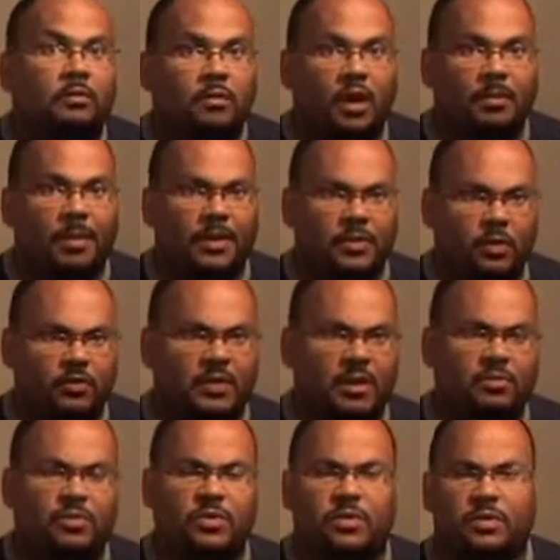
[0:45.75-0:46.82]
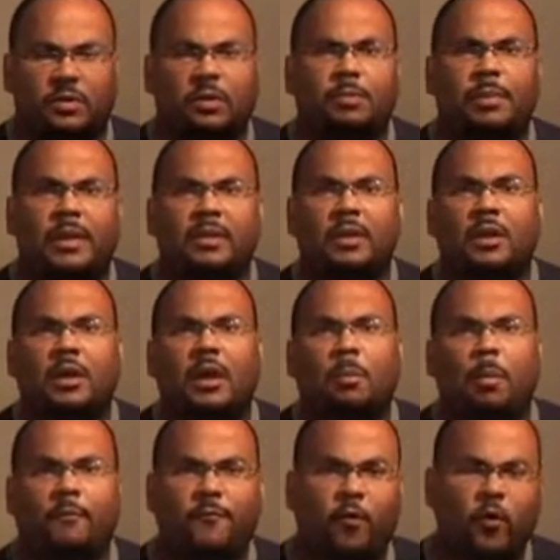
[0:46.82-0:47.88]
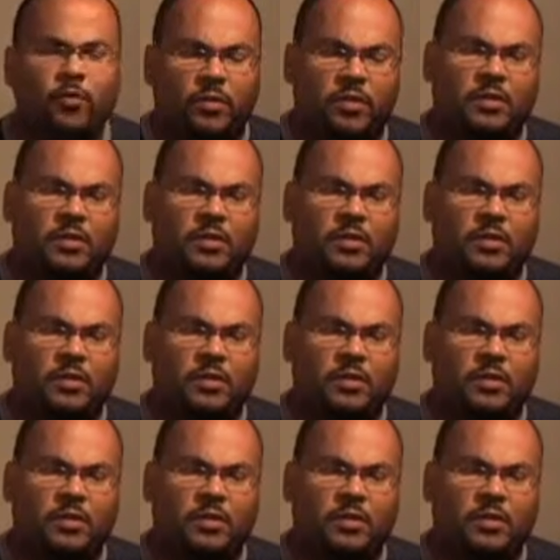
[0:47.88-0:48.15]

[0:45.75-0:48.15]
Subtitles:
Talk about those teams in just a little bit. But first,